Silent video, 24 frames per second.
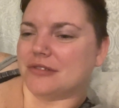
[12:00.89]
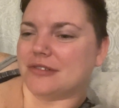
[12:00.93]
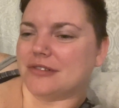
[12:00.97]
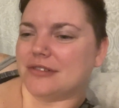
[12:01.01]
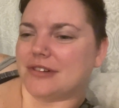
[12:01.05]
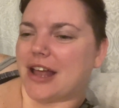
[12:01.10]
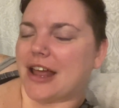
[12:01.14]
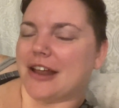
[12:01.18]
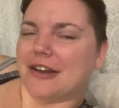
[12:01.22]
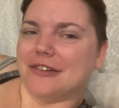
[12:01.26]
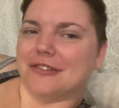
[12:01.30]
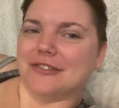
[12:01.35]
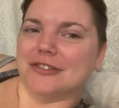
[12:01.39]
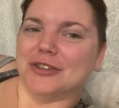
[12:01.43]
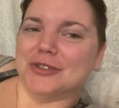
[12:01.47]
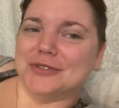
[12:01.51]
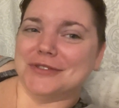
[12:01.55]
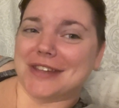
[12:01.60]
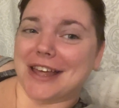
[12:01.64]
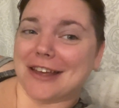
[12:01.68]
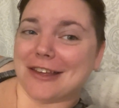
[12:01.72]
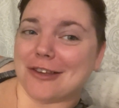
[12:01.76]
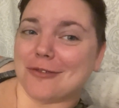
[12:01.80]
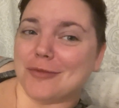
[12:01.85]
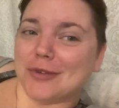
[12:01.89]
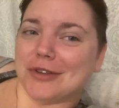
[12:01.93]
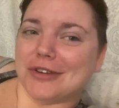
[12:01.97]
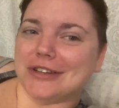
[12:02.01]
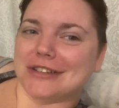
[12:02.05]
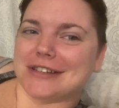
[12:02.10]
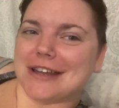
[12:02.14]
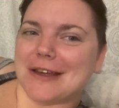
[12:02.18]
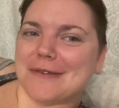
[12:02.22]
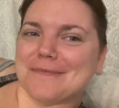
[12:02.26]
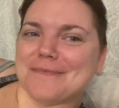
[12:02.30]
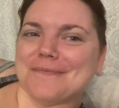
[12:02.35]
I lose that community
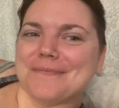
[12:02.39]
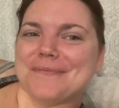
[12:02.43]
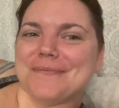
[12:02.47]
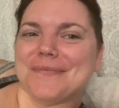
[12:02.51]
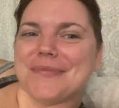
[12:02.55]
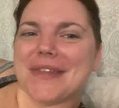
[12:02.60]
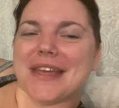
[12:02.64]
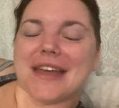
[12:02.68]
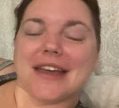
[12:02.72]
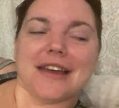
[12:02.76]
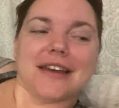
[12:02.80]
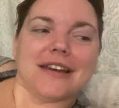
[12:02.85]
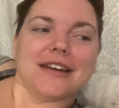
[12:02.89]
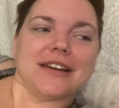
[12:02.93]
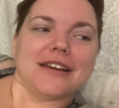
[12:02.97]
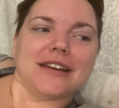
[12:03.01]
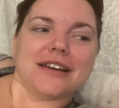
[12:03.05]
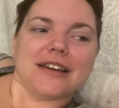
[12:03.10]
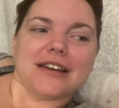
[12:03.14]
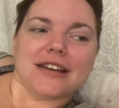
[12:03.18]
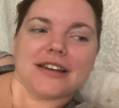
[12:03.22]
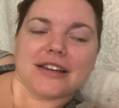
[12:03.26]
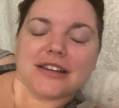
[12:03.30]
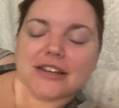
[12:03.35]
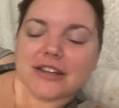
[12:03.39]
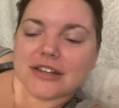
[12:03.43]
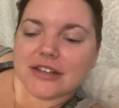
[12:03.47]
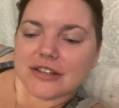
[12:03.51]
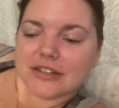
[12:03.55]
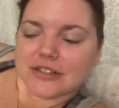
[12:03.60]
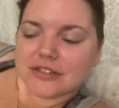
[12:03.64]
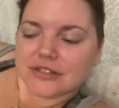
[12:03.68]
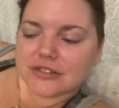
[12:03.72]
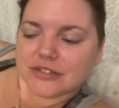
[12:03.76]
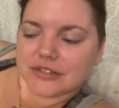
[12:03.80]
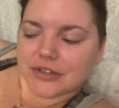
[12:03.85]
time.
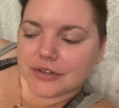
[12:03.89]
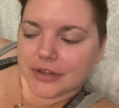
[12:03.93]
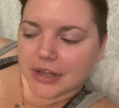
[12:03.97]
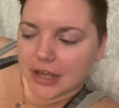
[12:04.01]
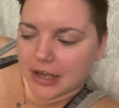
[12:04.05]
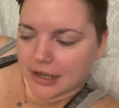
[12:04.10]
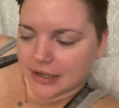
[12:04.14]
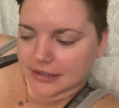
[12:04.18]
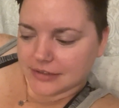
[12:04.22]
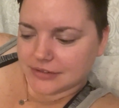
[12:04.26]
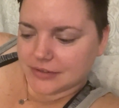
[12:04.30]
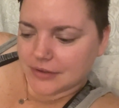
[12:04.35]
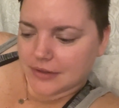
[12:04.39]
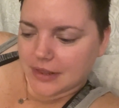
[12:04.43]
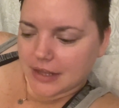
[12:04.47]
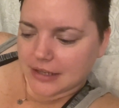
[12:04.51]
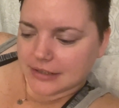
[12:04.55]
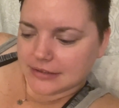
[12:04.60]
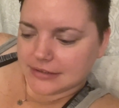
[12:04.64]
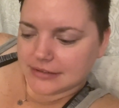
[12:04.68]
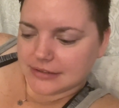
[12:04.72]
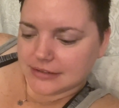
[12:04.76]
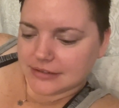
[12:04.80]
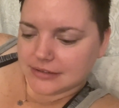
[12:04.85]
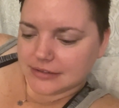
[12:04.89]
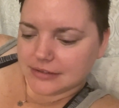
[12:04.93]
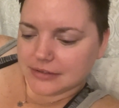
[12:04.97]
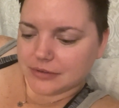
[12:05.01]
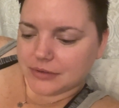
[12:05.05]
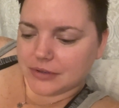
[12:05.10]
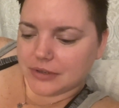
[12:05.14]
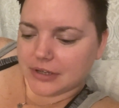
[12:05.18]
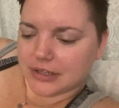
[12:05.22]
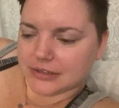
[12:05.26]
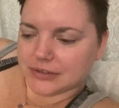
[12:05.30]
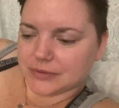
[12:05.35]
So yeah, so that's
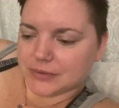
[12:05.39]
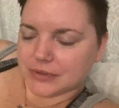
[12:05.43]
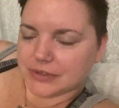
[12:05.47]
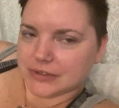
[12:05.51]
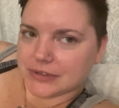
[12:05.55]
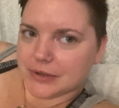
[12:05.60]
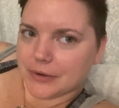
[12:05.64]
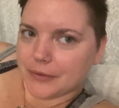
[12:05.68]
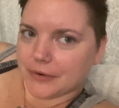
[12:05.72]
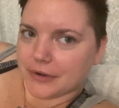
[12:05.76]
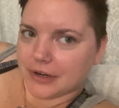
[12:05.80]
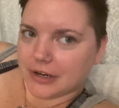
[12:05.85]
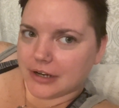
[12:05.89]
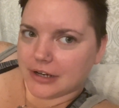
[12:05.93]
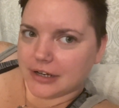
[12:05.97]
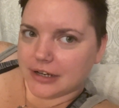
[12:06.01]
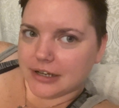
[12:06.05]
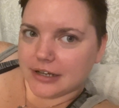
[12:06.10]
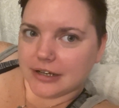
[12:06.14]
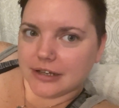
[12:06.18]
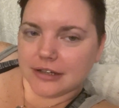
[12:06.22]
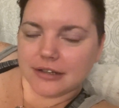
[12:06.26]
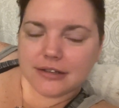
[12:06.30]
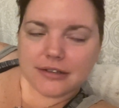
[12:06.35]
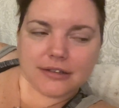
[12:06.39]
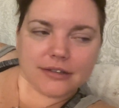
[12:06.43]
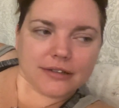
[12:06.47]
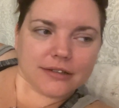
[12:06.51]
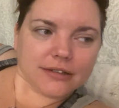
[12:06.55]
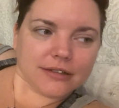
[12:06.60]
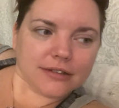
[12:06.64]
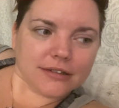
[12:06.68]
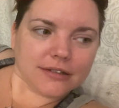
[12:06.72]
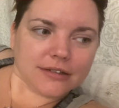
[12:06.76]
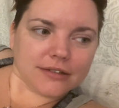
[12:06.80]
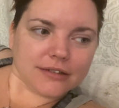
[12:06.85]
what's going on.
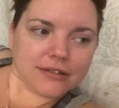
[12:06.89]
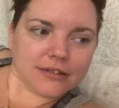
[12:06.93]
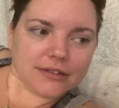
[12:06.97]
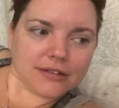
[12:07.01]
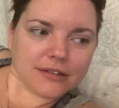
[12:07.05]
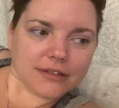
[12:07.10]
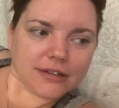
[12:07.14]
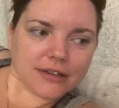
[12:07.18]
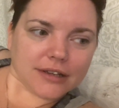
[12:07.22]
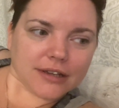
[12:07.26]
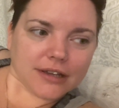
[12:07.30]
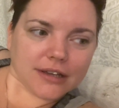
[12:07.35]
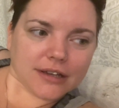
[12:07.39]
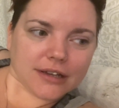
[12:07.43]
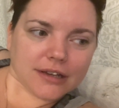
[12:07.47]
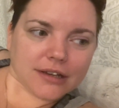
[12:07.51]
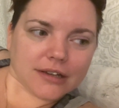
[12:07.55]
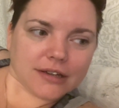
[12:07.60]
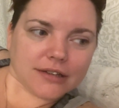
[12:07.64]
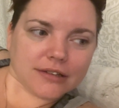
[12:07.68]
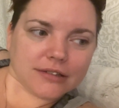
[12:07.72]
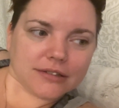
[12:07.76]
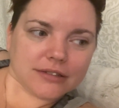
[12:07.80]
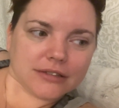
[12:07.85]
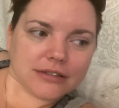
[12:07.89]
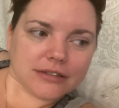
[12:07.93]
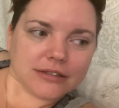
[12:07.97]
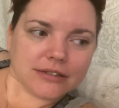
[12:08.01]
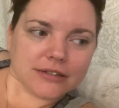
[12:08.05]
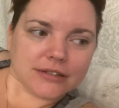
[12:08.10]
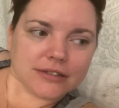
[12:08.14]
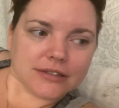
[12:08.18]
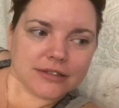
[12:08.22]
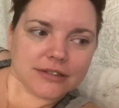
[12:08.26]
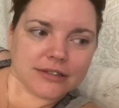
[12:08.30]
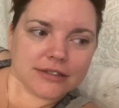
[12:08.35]
And
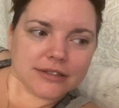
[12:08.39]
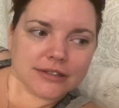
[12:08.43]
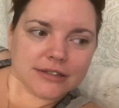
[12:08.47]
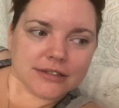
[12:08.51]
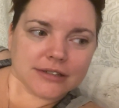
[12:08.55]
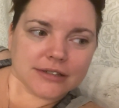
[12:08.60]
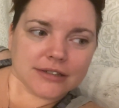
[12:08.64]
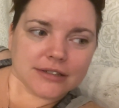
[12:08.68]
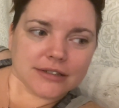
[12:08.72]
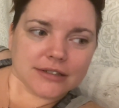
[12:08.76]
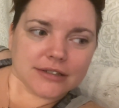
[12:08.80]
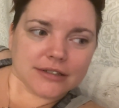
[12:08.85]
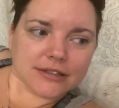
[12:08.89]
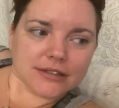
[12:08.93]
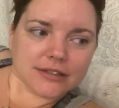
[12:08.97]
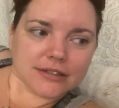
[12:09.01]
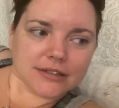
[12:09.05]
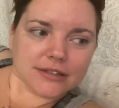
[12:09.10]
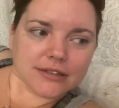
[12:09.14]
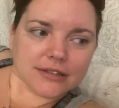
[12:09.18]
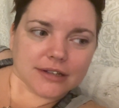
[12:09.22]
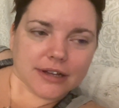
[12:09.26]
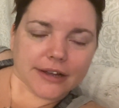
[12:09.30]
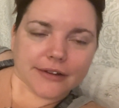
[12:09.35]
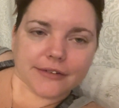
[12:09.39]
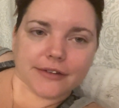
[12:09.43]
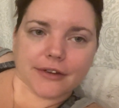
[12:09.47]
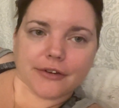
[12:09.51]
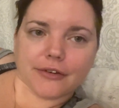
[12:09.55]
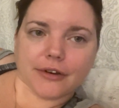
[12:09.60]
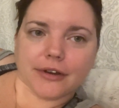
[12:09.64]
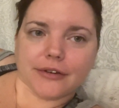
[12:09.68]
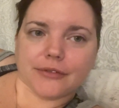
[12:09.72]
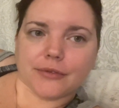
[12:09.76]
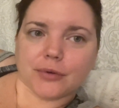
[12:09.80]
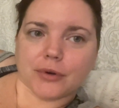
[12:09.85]
I have to get
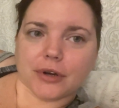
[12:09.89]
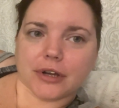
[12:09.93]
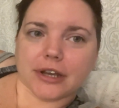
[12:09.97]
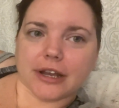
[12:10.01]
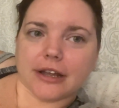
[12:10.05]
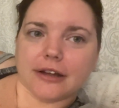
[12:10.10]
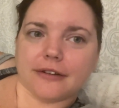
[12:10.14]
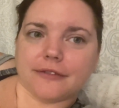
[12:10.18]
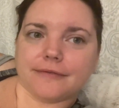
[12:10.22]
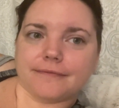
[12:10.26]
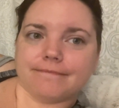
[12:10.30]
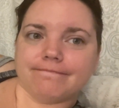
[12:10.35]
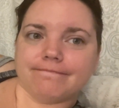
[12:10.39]
ready for work now.